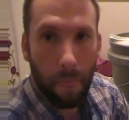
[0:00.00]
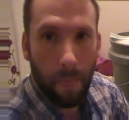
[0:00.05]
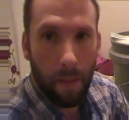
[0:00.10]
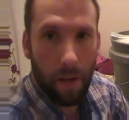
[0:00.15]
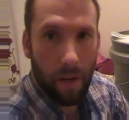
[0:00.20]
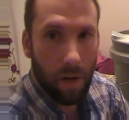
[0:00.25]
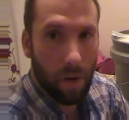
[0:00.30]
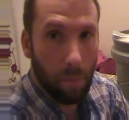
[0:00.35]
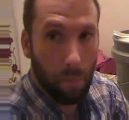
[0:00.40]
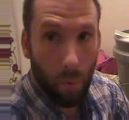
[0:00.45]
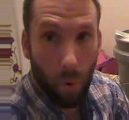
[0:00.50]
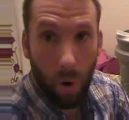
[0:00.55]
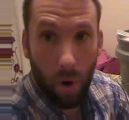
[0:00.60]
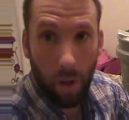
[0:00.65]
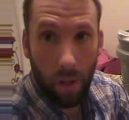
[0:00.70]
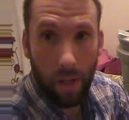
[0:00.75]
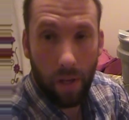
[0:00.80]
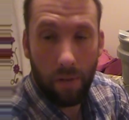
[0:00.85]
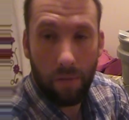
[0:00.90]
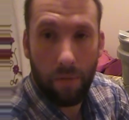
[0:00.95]
You're going to
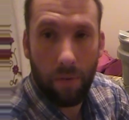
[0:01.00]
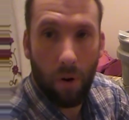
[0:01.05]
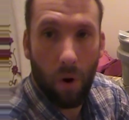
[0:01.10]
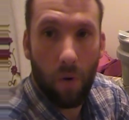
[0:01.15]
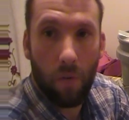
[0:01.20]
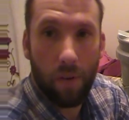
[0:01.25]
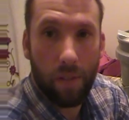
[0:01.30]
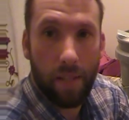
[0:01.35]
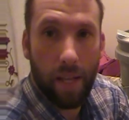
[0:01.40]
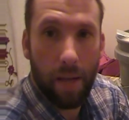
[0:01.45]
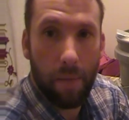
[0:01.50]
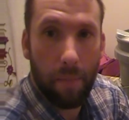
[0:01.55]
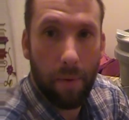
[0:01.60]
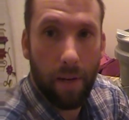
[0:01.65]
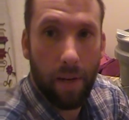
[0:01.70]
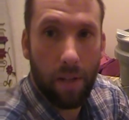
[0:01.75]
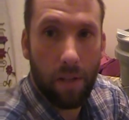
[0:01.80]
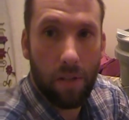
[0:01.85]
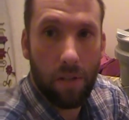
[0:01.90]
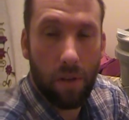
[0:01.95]
boil it for over 10
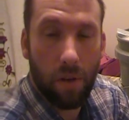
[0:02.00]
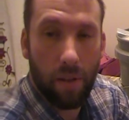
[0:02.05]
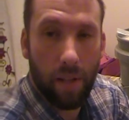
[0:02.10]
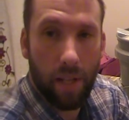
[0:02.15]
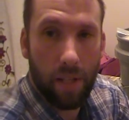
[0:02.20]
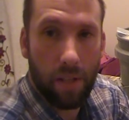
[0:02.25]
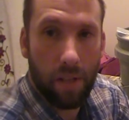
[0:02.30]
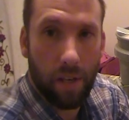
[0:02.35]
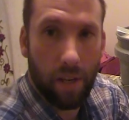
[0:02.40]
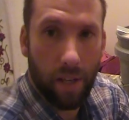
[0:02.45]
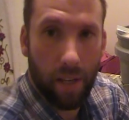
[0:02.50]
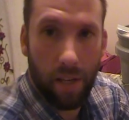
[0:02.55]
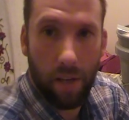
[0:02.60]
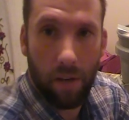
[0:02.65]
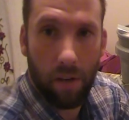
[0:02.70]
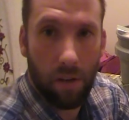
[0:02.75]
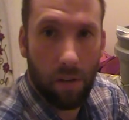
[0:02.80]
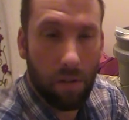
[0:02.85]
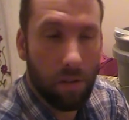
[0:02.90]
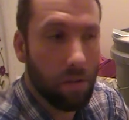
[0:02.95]
minutes, so that's going to
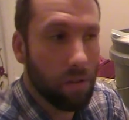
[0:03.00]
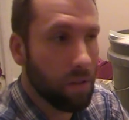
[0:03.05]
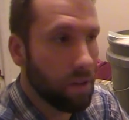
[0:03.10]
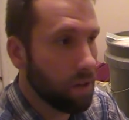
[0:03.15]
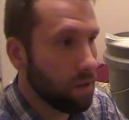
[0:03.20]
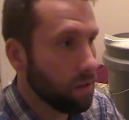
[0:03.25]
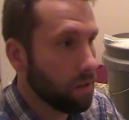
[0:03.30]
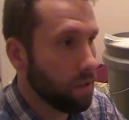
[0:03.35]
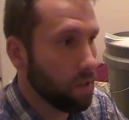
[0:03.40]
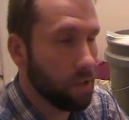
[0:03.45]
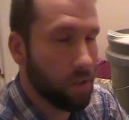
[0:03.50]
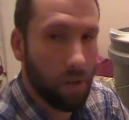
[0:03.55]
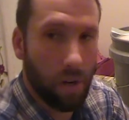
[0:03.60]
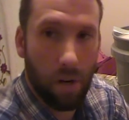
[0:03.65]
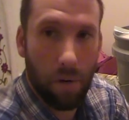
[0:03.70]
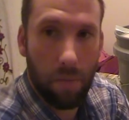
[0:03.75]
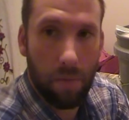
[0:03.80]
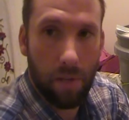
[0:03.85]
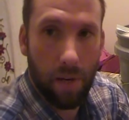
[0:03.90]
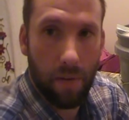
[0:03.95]
kill your
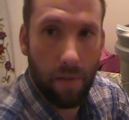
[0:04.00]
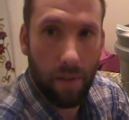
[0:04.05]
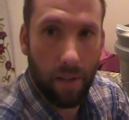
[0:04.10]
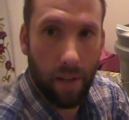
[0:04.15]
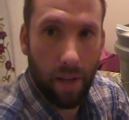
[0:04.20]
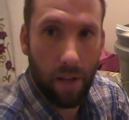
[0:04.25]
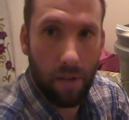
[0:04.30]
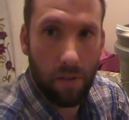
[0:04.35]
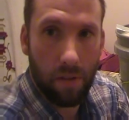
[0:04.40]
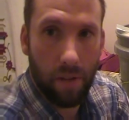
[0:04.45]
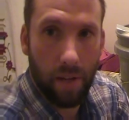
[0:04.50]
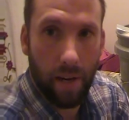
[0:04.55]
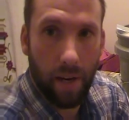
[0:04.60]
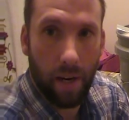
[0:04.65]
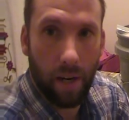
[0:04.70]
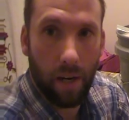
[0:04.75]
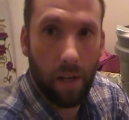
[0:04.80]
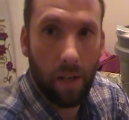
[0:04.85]
germs and everything else there.